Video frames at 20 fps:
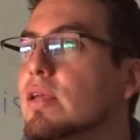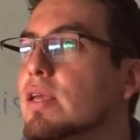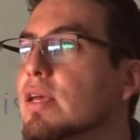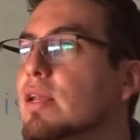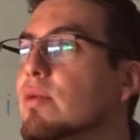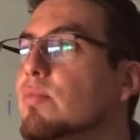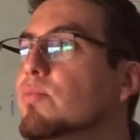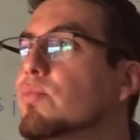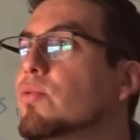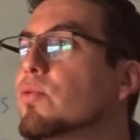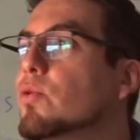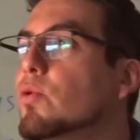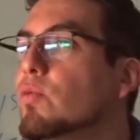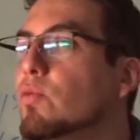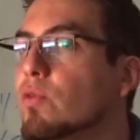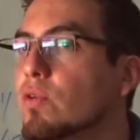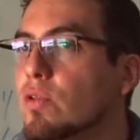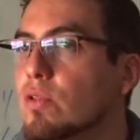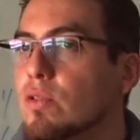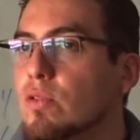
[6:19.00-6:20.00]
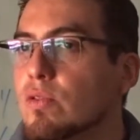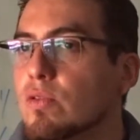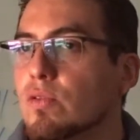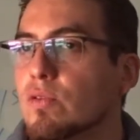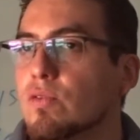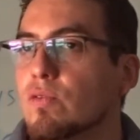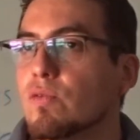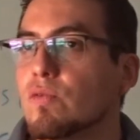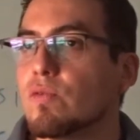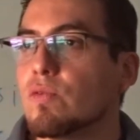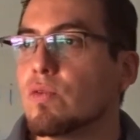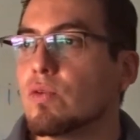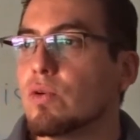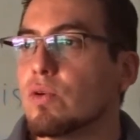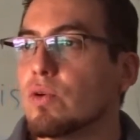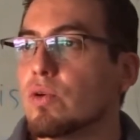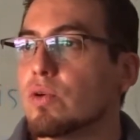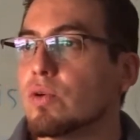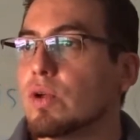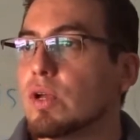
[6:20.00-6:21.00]
approval
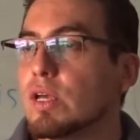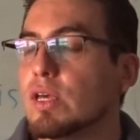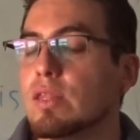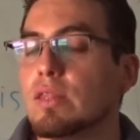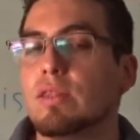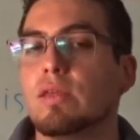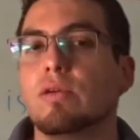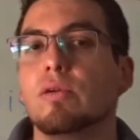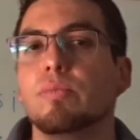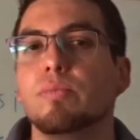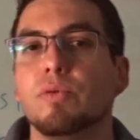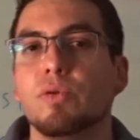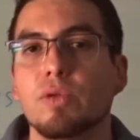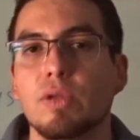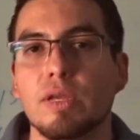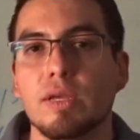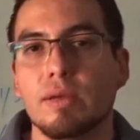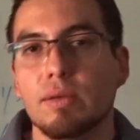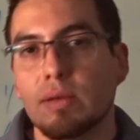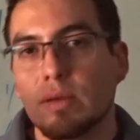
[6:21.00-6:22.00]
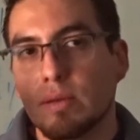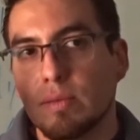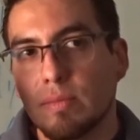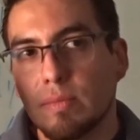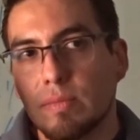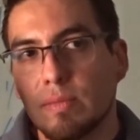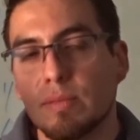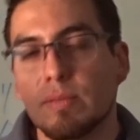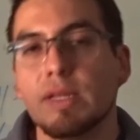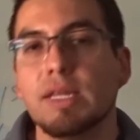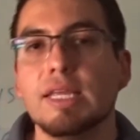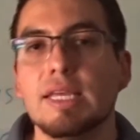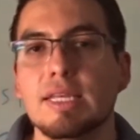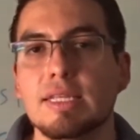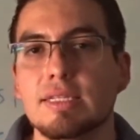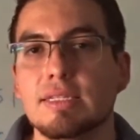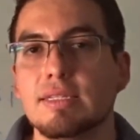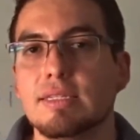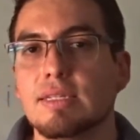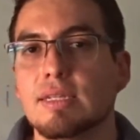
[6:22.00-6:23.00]
for therapeutic
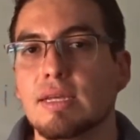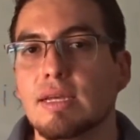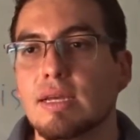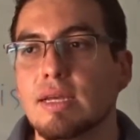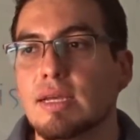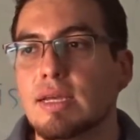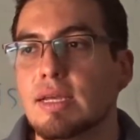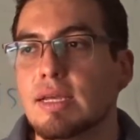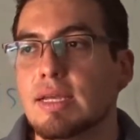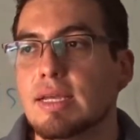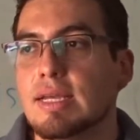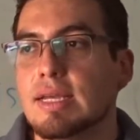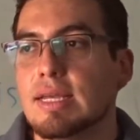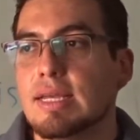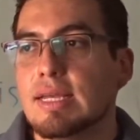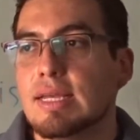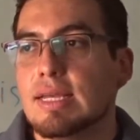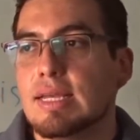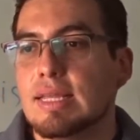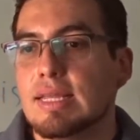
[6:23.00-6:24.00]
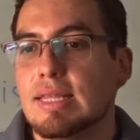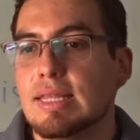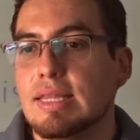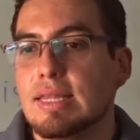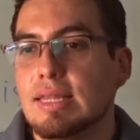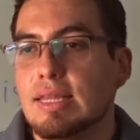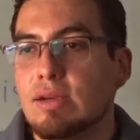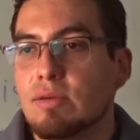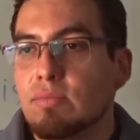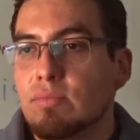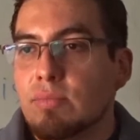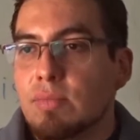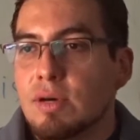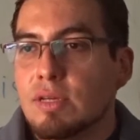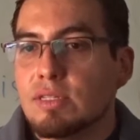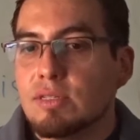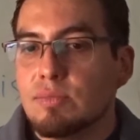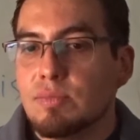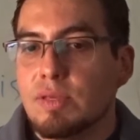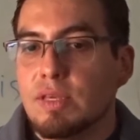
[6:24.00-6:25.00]
needs, there
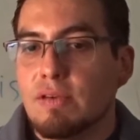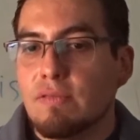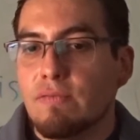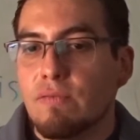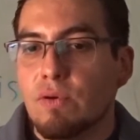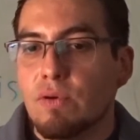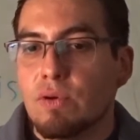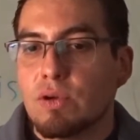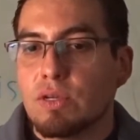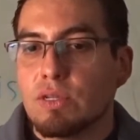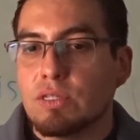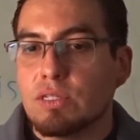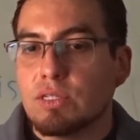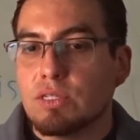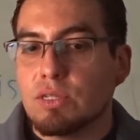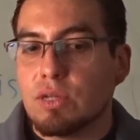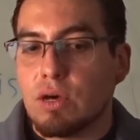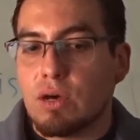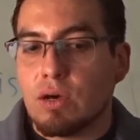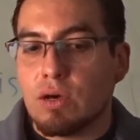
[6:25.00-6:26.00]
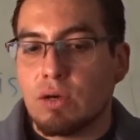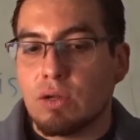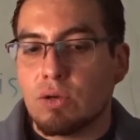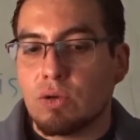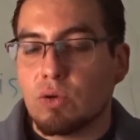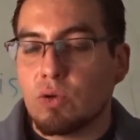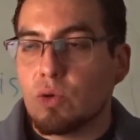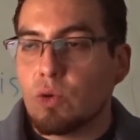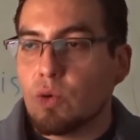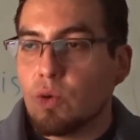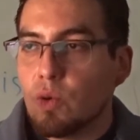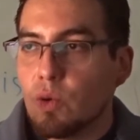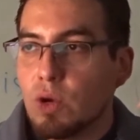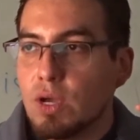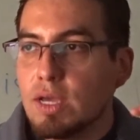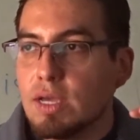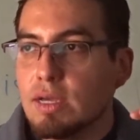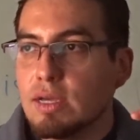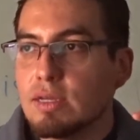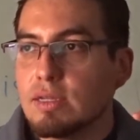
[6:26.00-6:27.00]
must be a focus on I
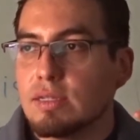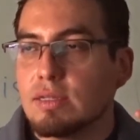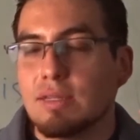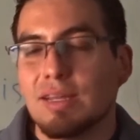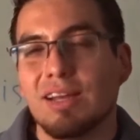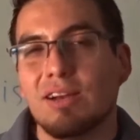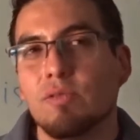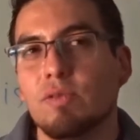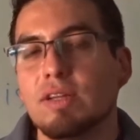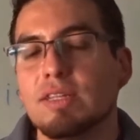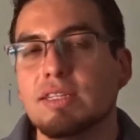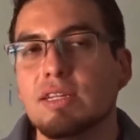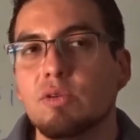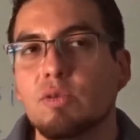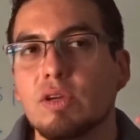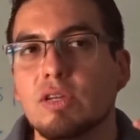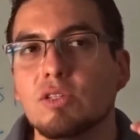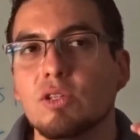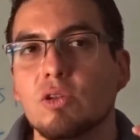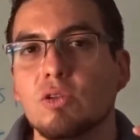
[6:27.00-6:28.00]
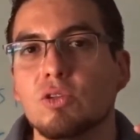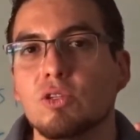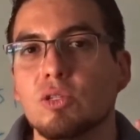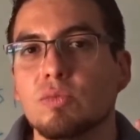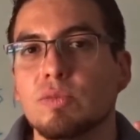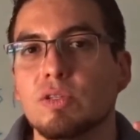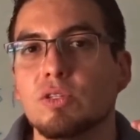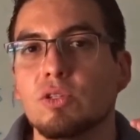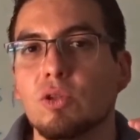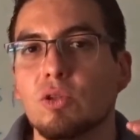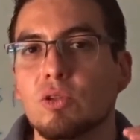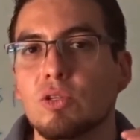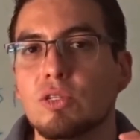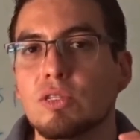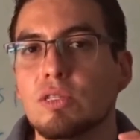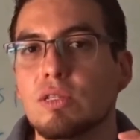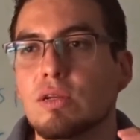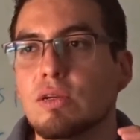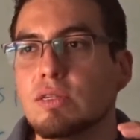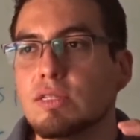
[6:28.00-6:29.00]
don't want to say quick solutions, but
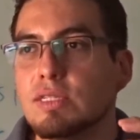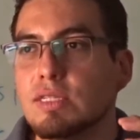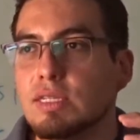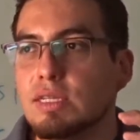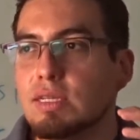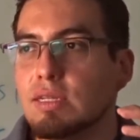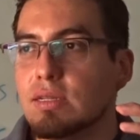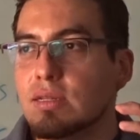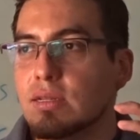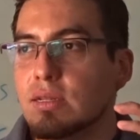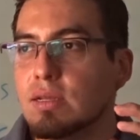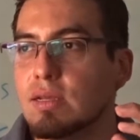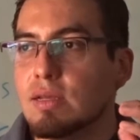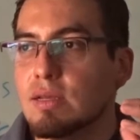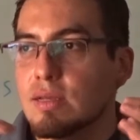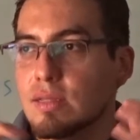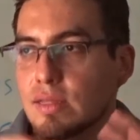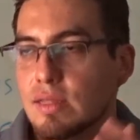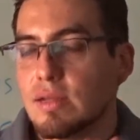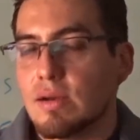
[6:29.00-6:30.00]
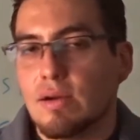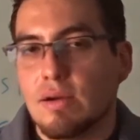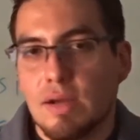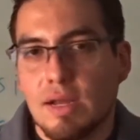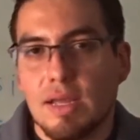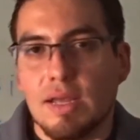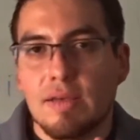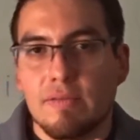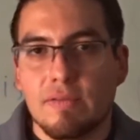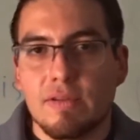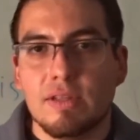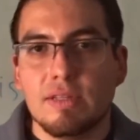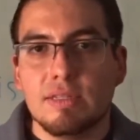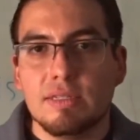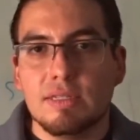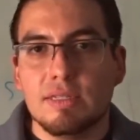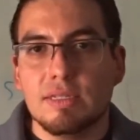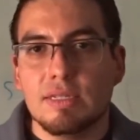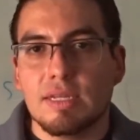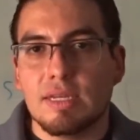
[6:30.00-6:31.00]
solutions that are seen, that are
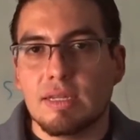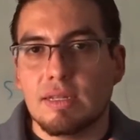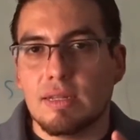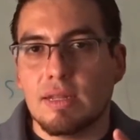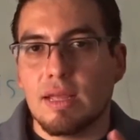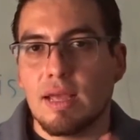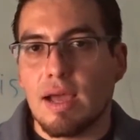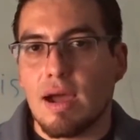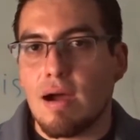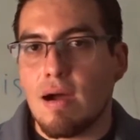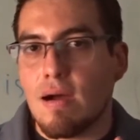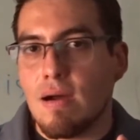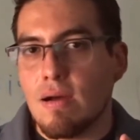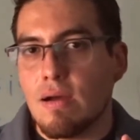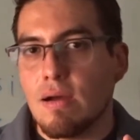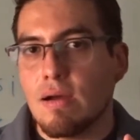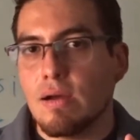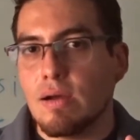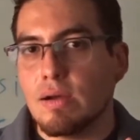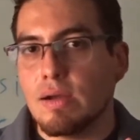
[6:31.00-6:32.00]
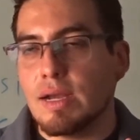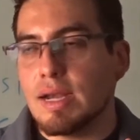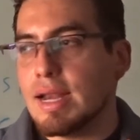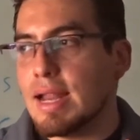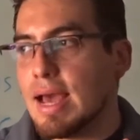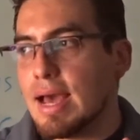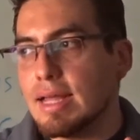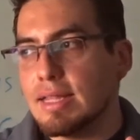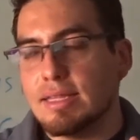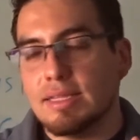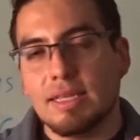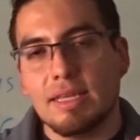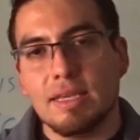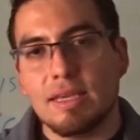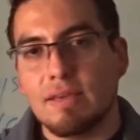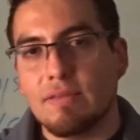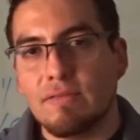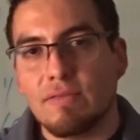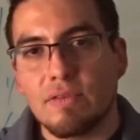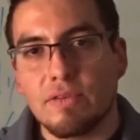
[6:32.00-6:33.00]
evidence, and are not
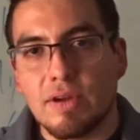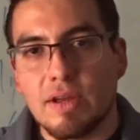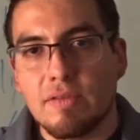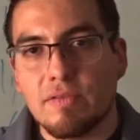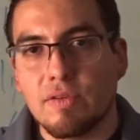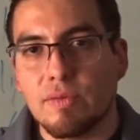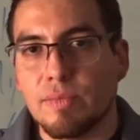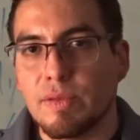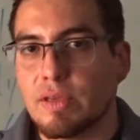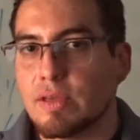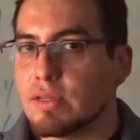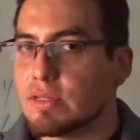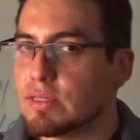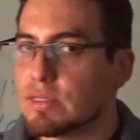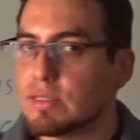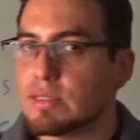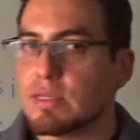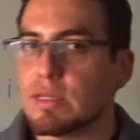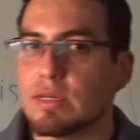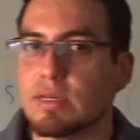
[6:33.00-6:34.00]
taking forever, because